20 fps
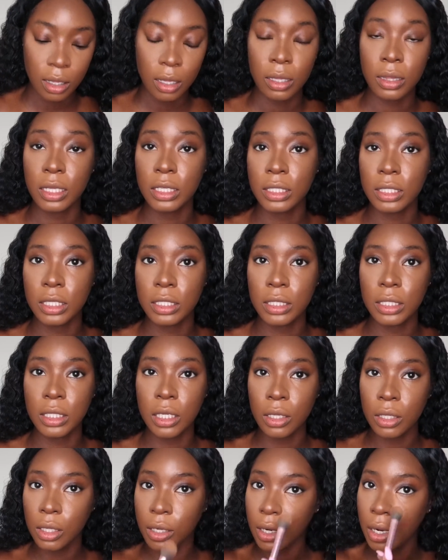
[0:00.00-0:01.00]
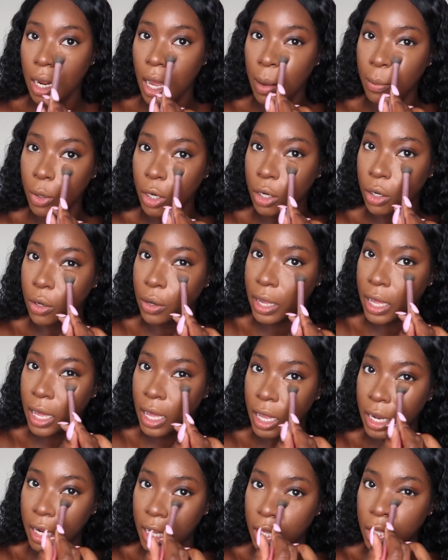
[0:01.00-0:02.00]
this concealer I'm going to go
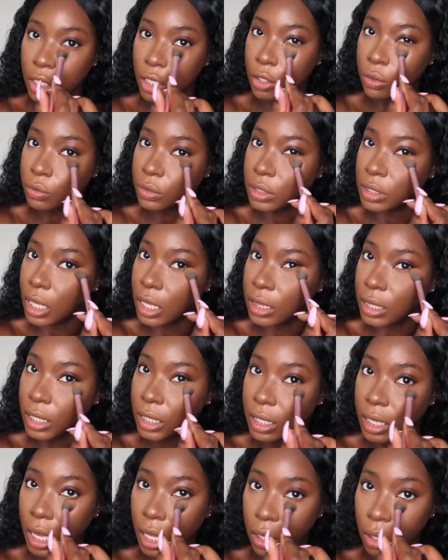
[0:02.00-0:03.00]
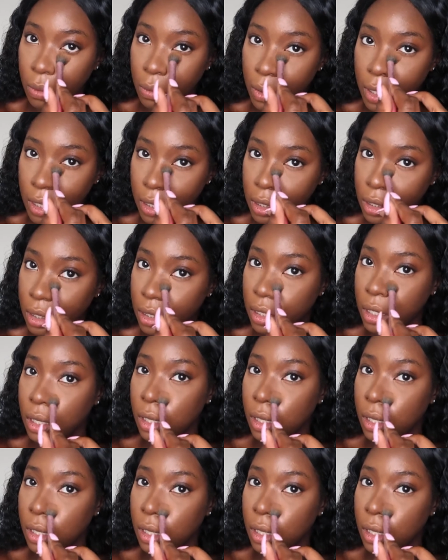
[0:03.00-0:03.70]
ahead and use the yellow one,